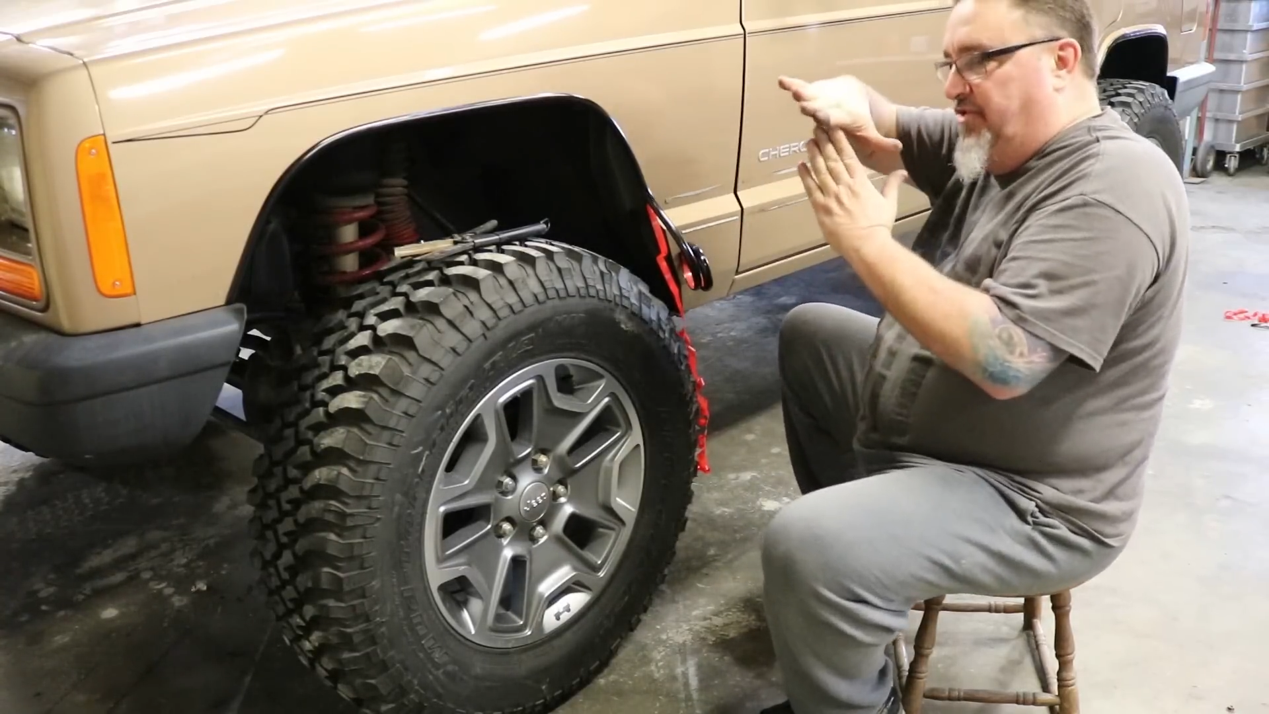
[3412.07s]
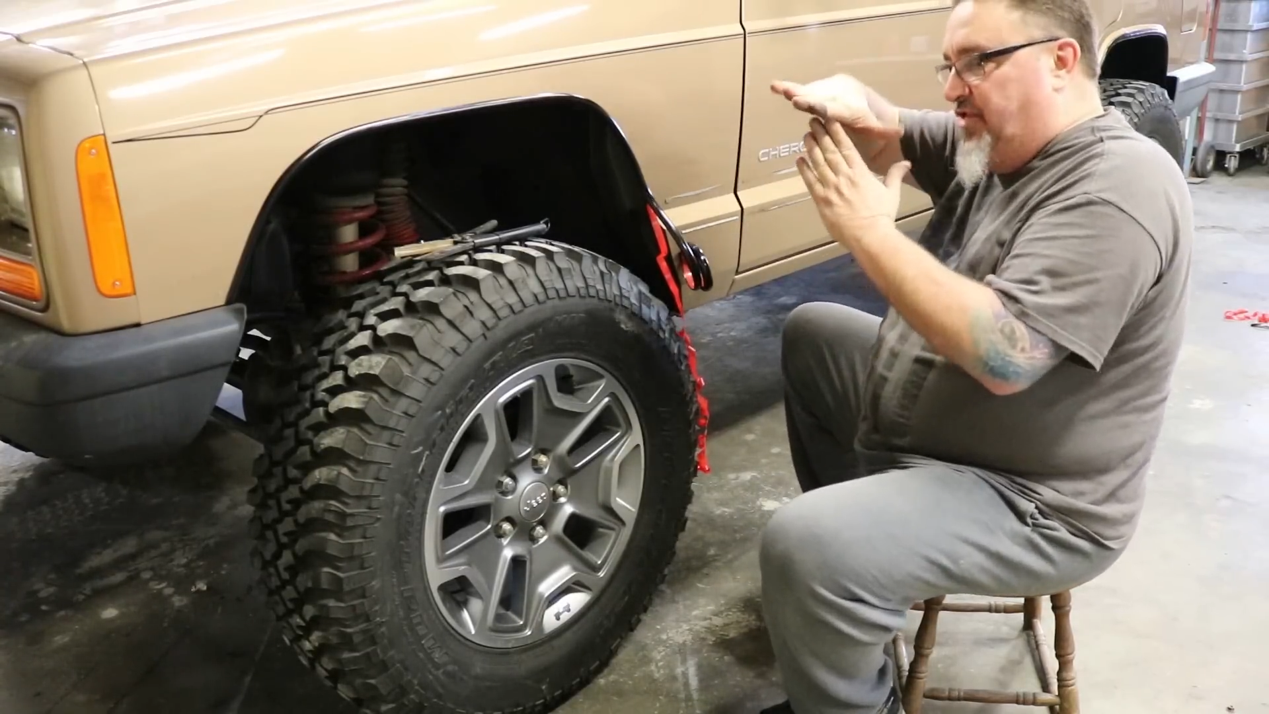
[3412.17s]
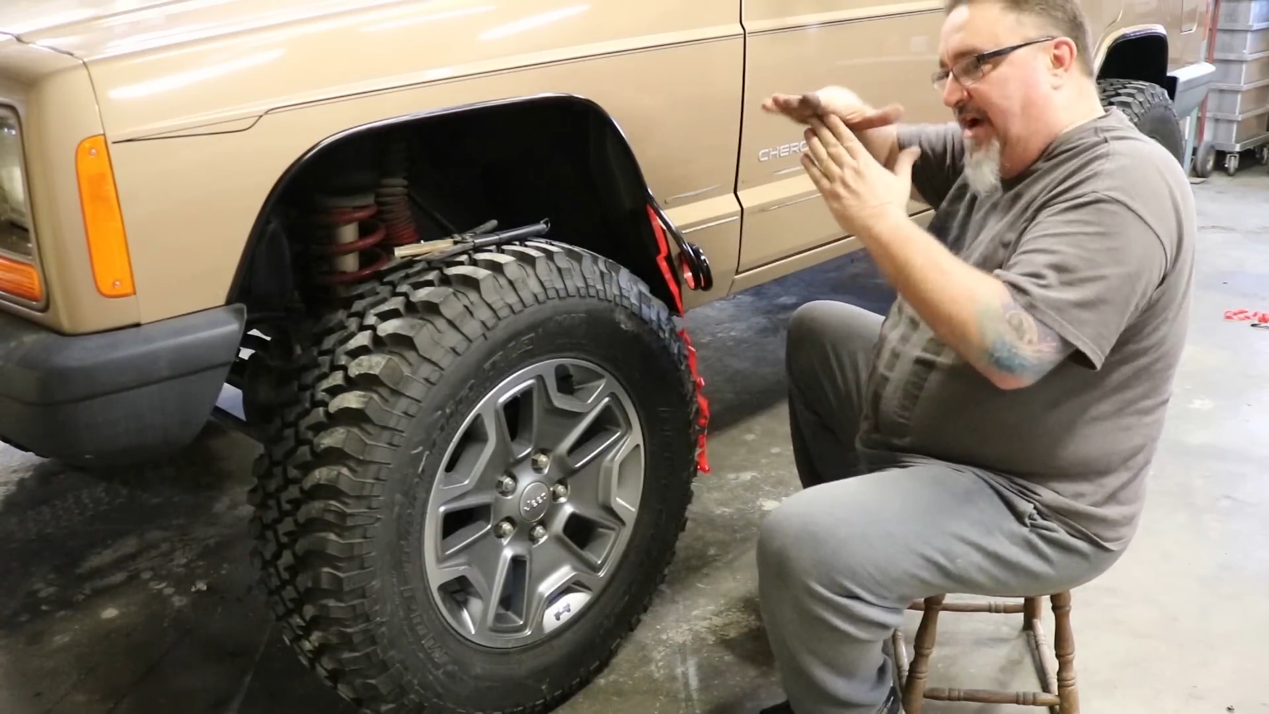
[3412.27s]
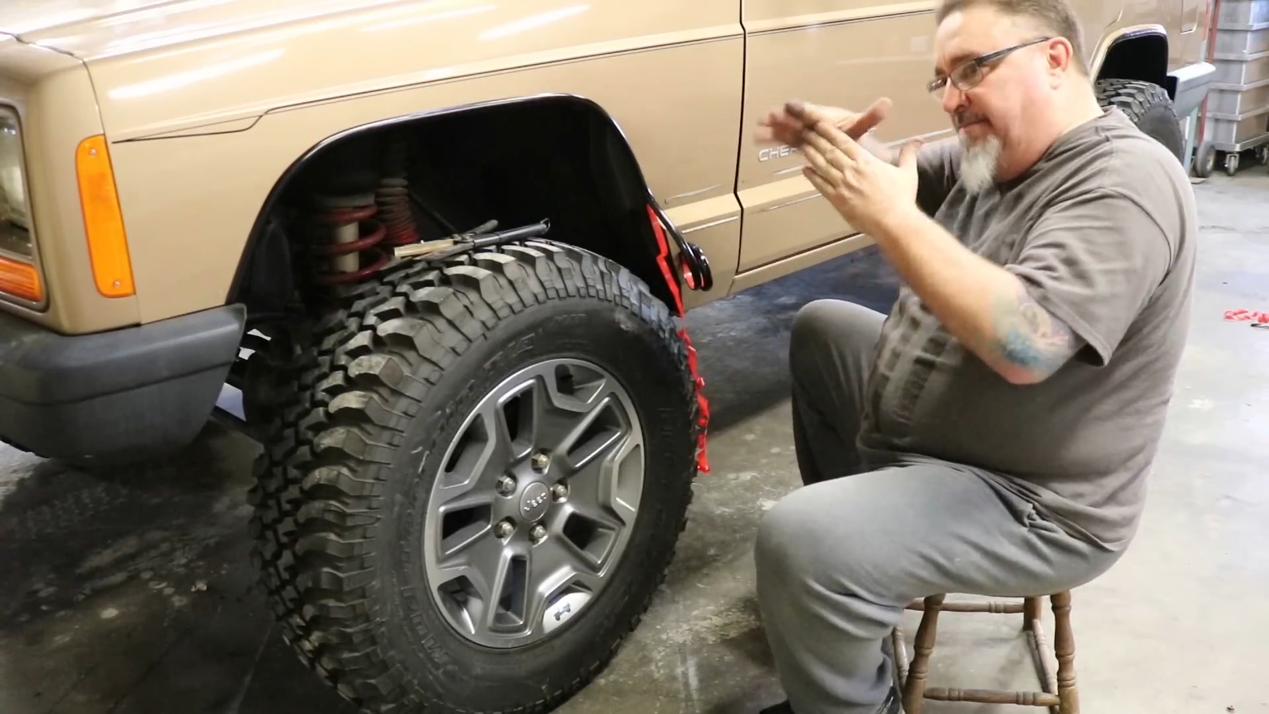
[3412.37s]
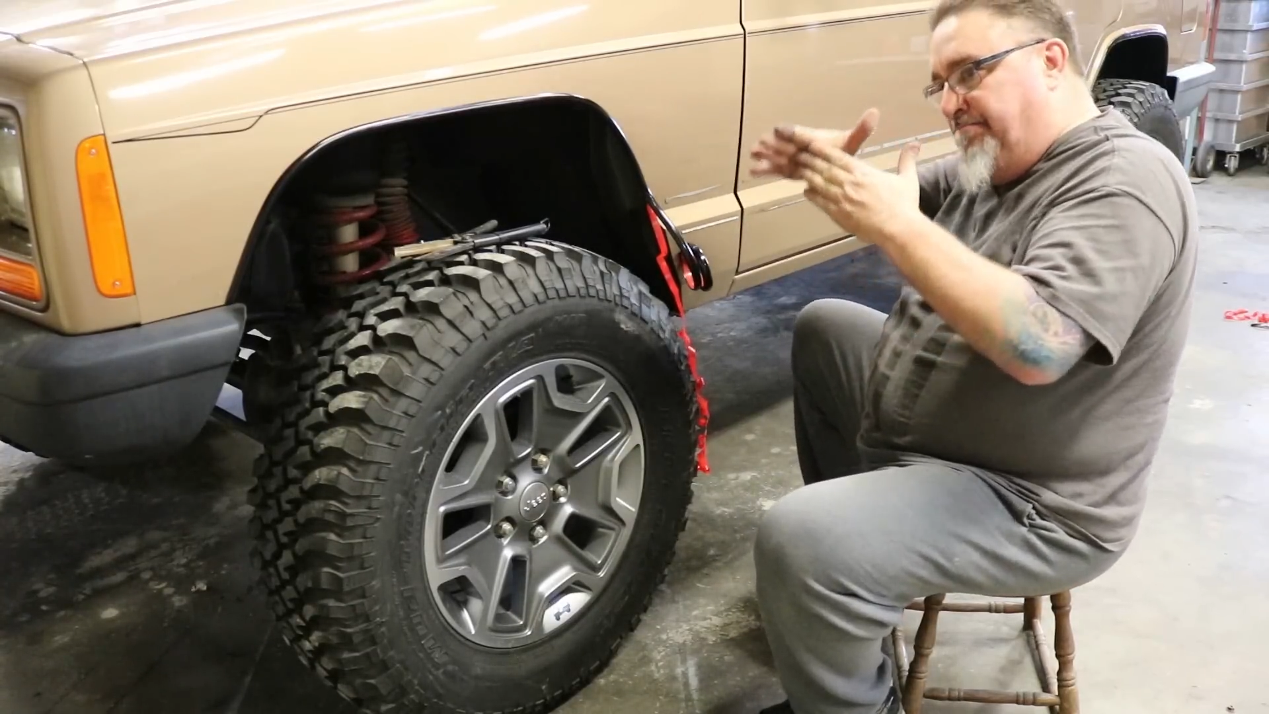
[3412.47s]

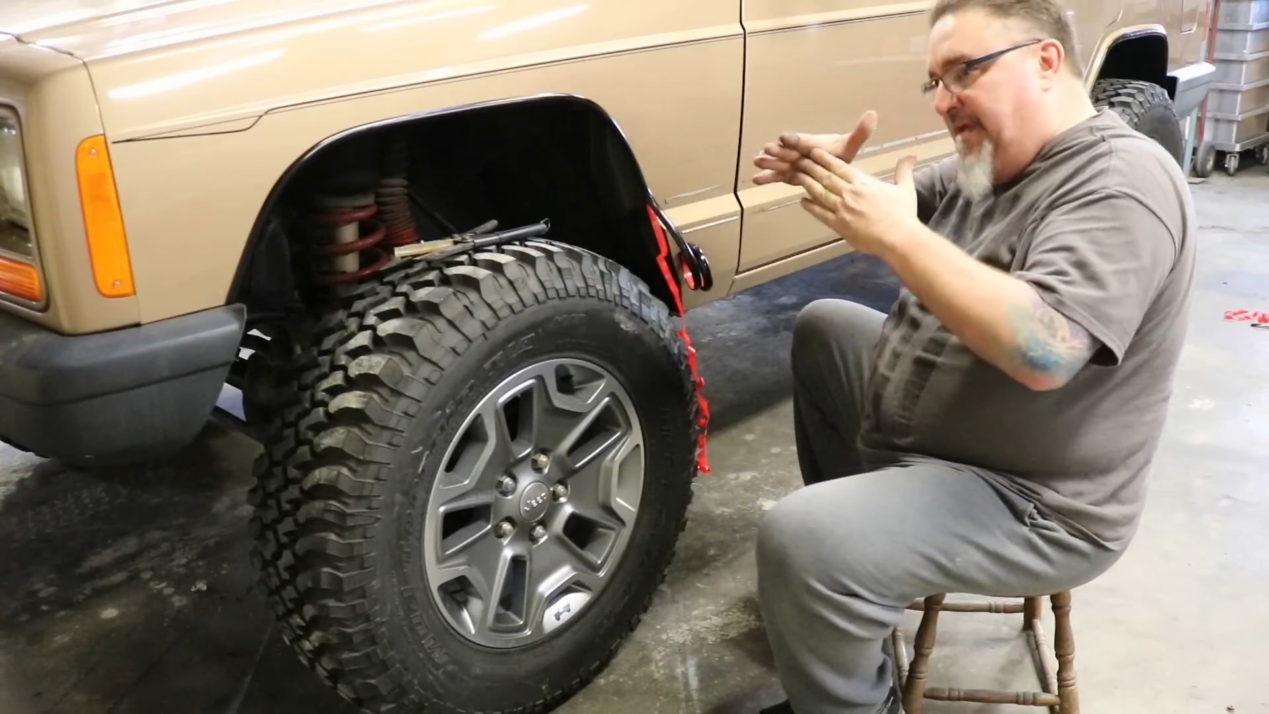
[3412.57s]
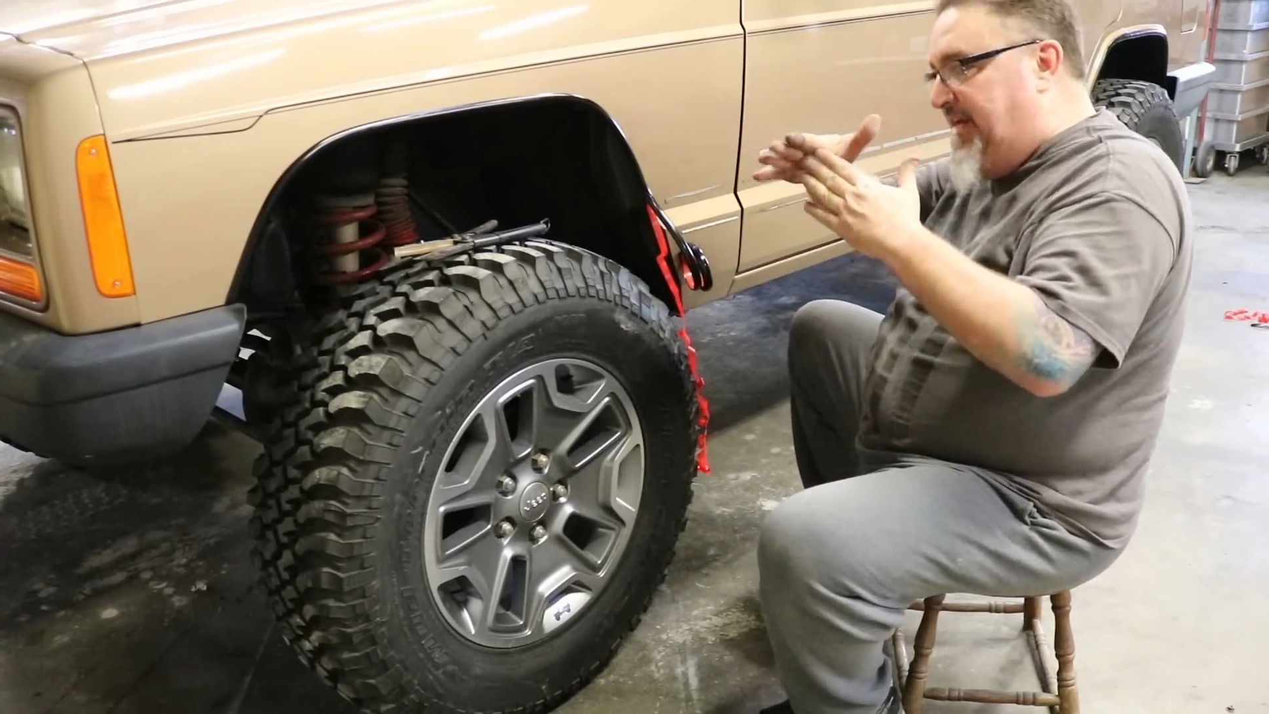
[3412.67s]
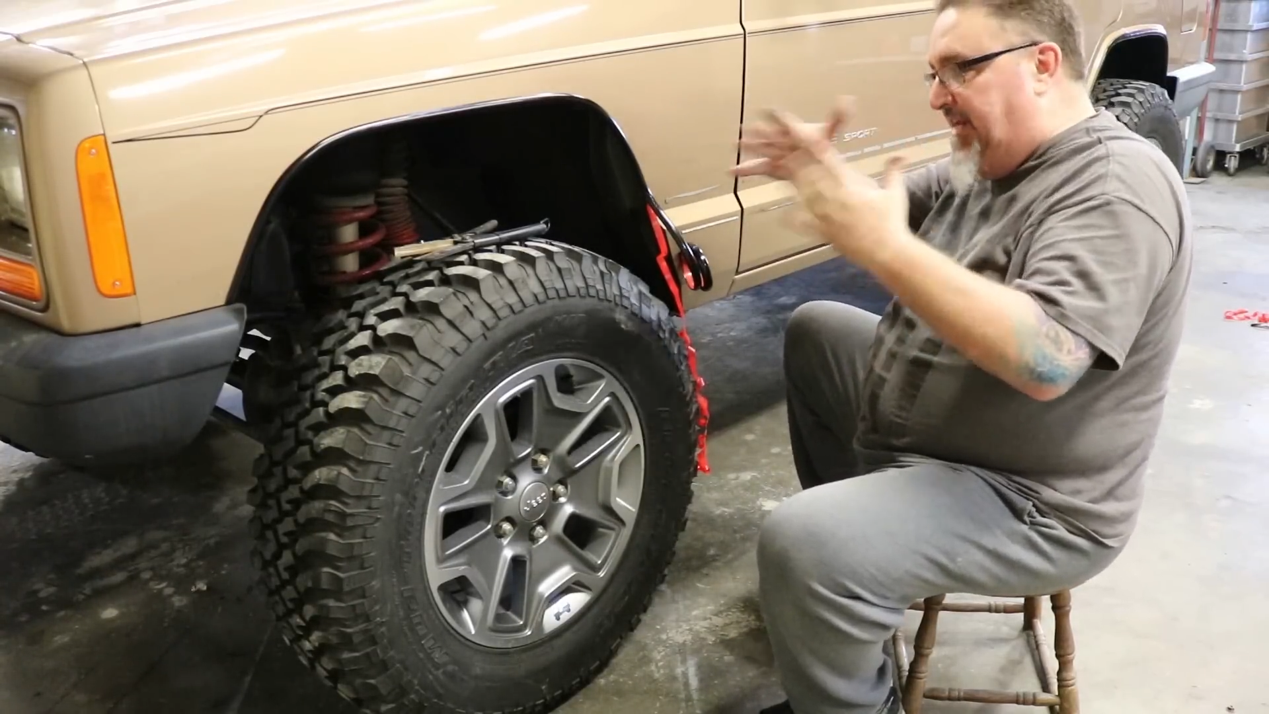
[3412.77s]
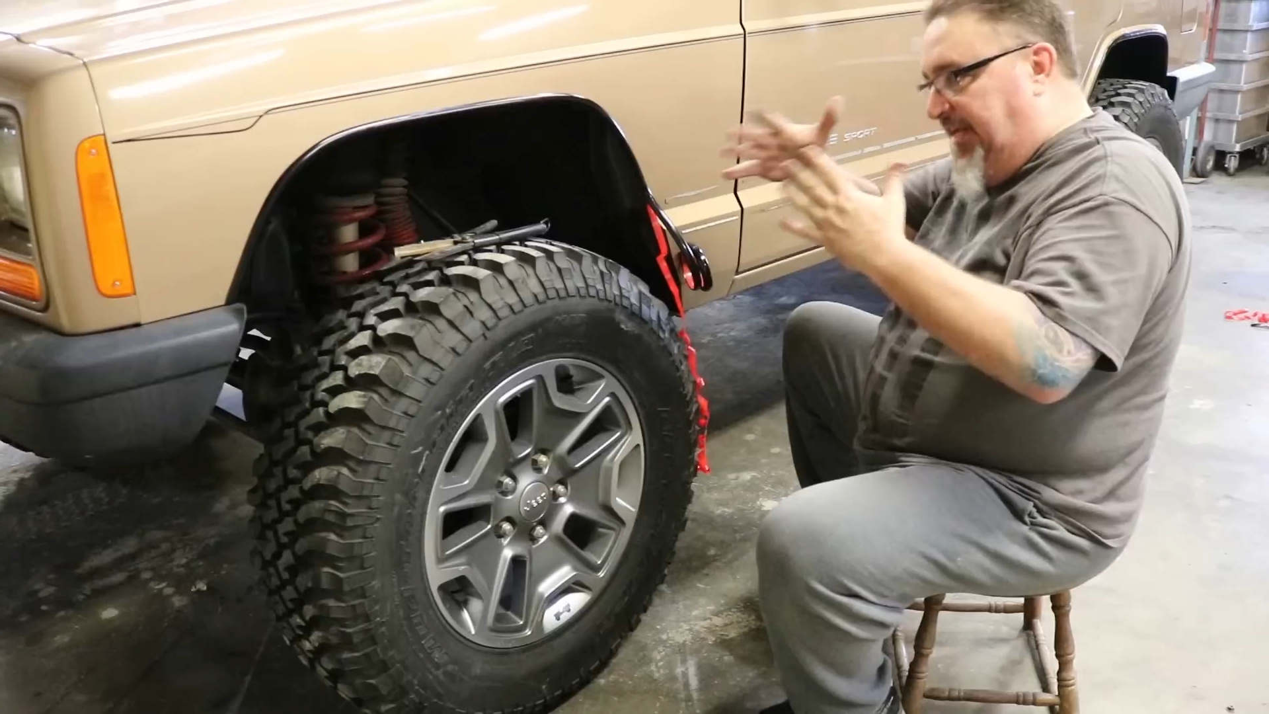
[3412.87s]
try to bend it,